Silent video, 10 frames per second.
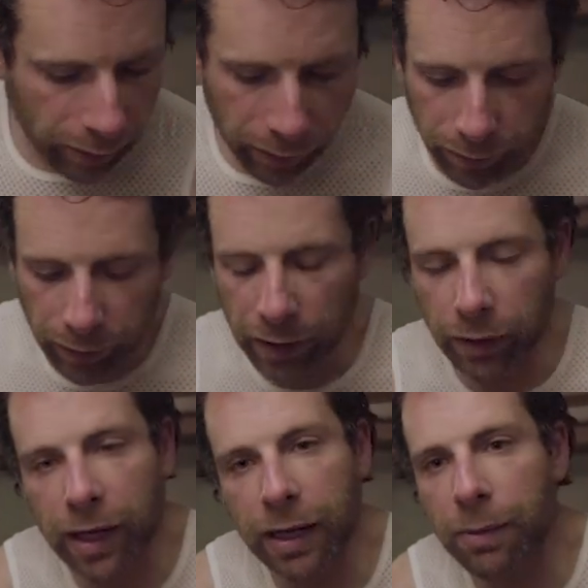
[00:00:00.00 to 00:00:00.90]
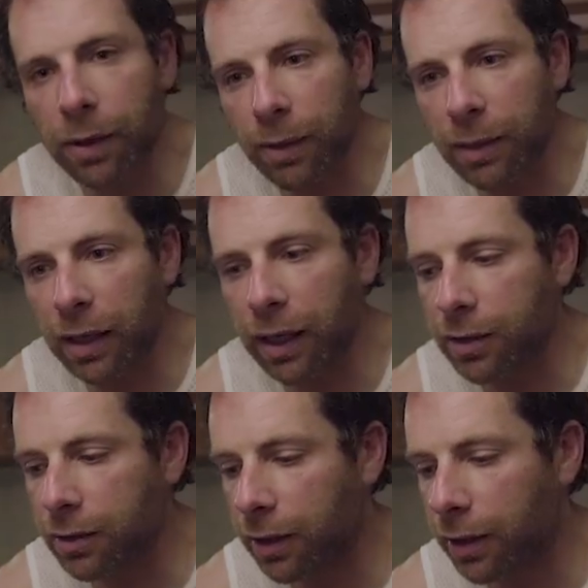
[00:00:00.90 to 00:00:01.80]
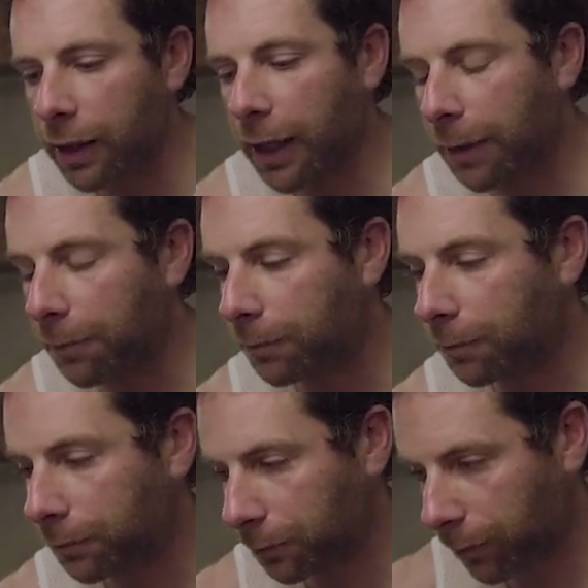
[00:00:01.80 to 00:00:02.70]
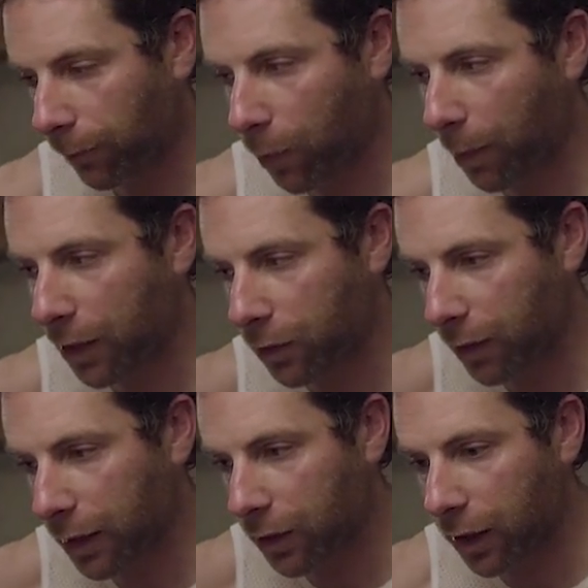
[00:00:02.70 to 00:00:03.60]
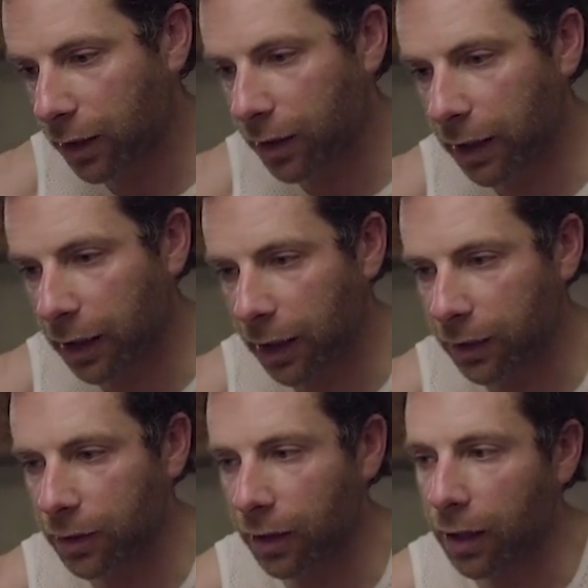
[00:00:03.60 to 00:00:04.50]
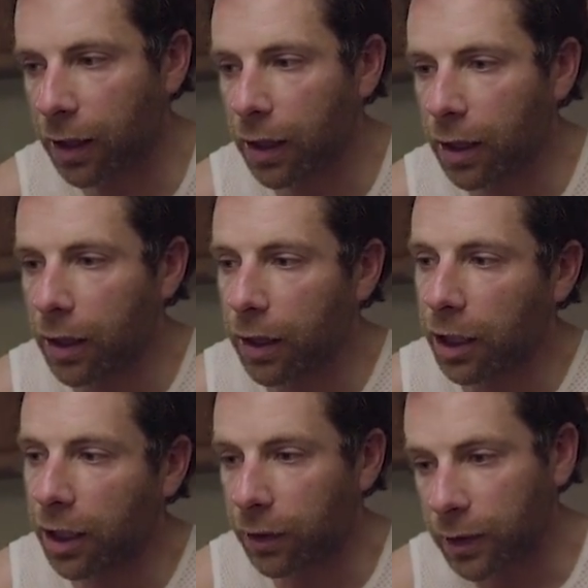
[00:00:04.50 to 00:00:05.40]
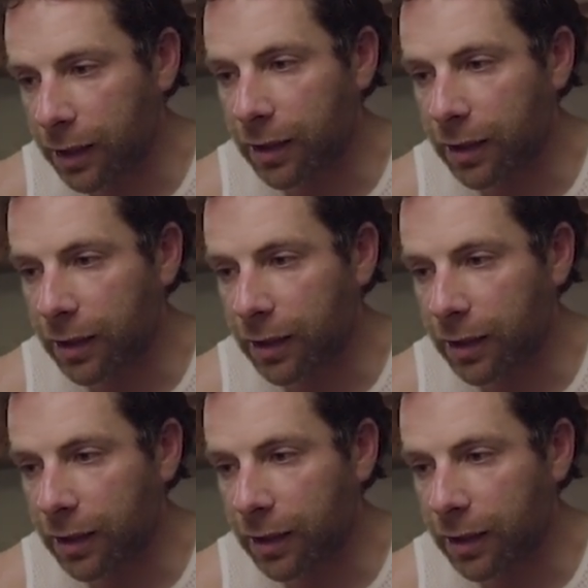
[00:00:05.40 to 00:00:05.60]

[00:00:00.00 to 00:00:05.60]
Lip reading: feeling okay, but I mean, I guess my mind's already starting to think as to, you know, day